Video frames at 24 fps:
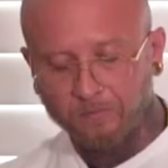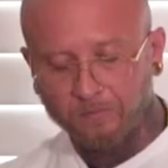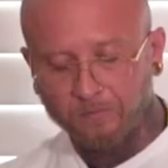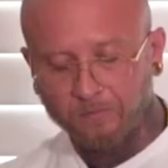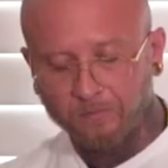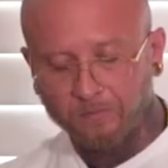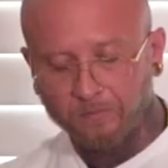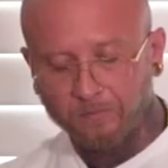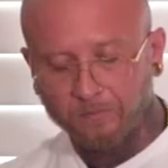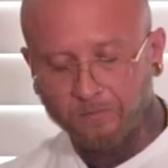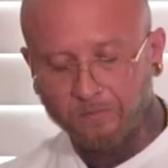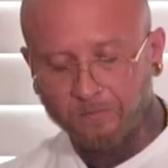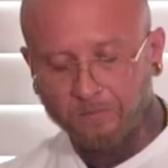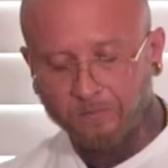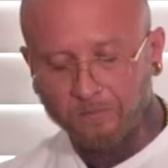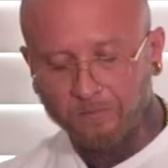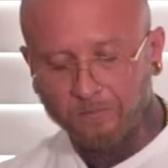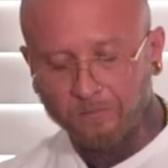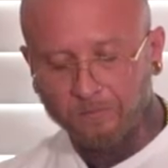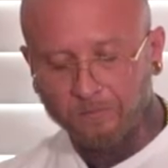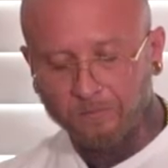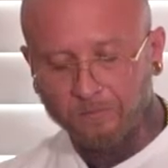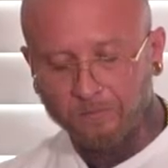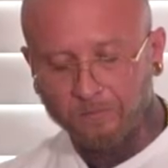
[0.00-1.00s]

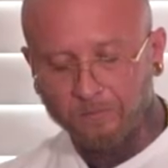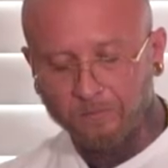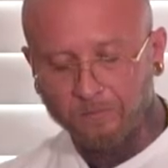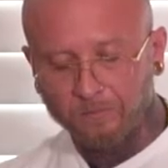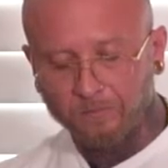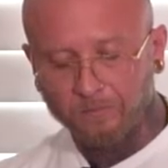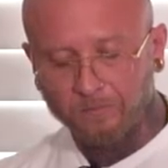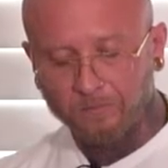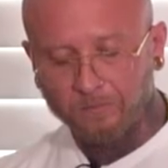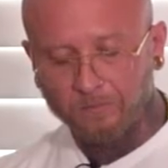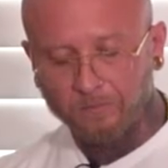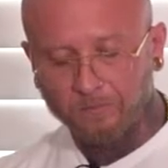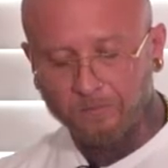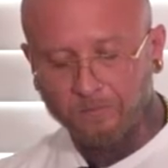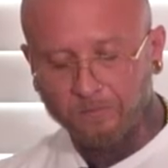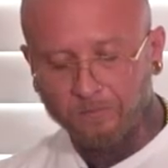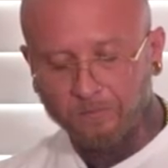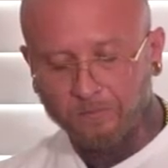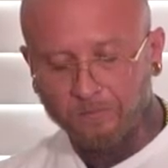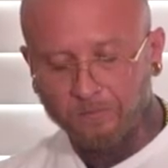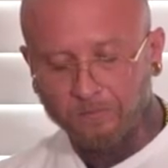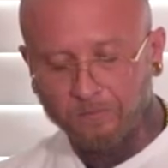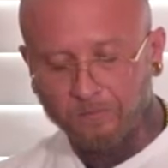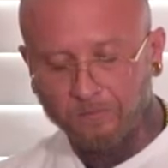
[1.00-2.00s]

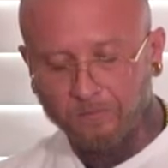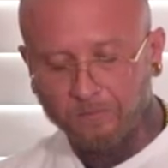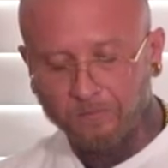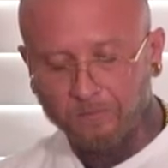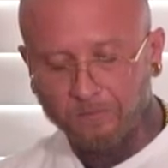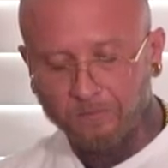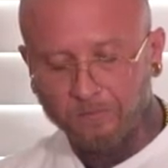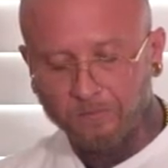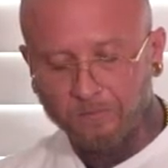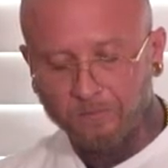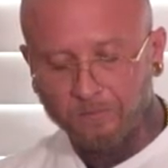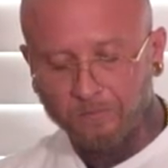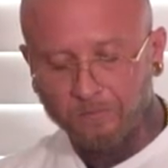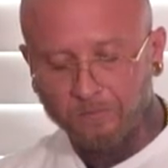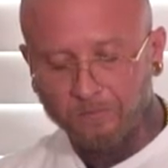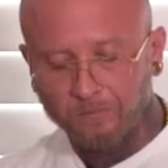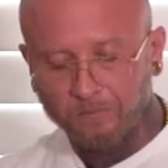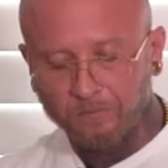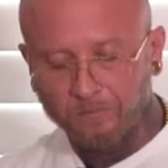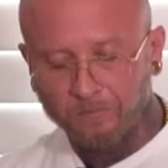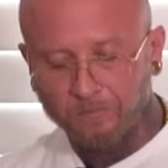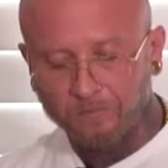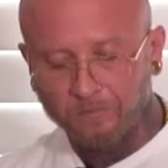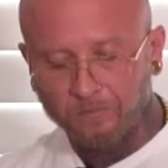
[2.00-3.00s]

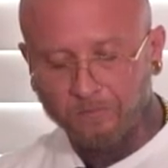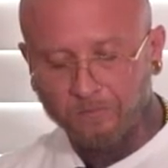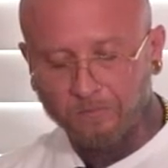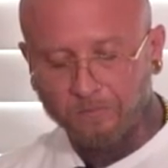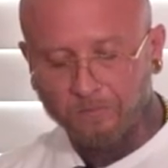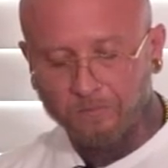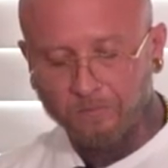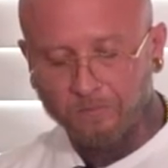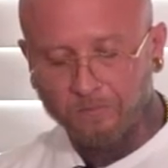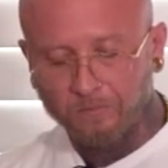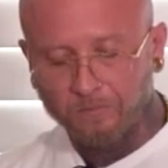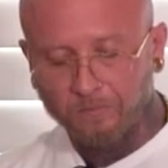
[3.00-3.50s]
(no one is talking)